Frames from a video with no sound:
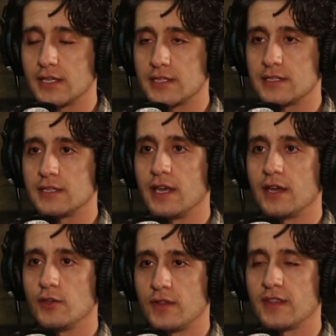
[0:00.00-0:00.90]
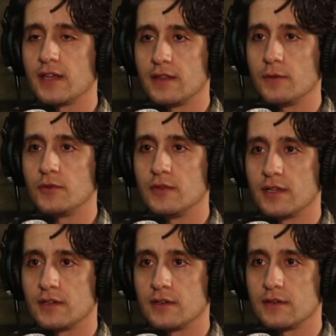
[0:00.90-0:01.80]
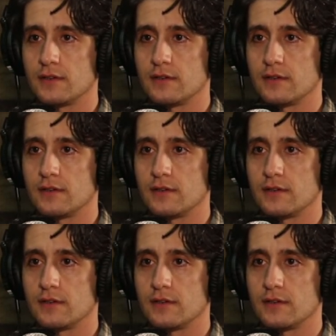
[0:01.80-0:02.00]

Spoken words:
Yes. Yeah. You think that they would do that to her?